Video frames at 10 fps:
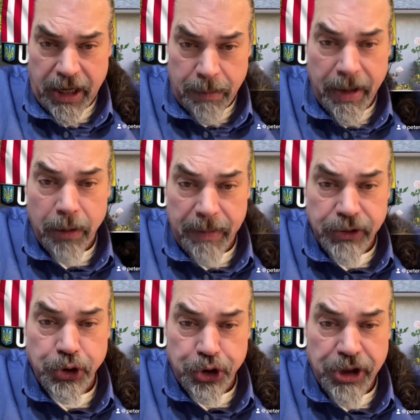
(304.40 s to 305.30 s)
email
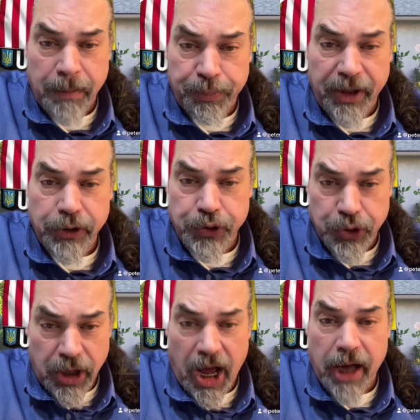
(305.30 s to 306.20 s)
message templates to
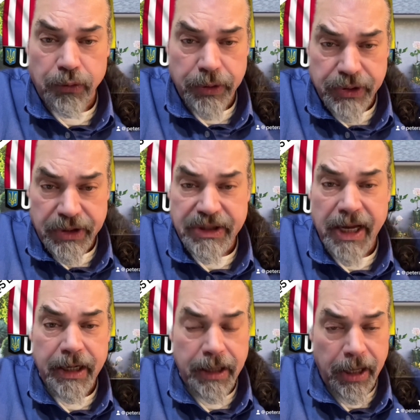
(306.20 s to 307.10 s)
Congress, the
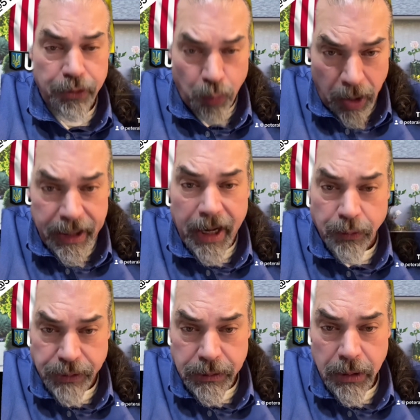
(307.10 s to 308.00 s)
Senate, and the White
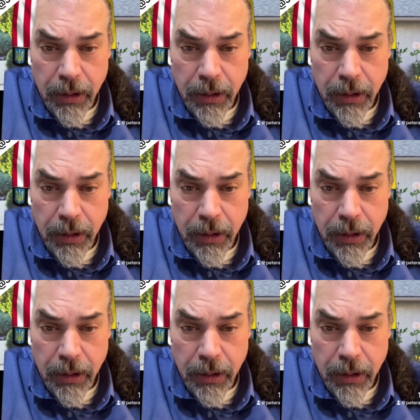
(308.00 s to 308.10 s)
House.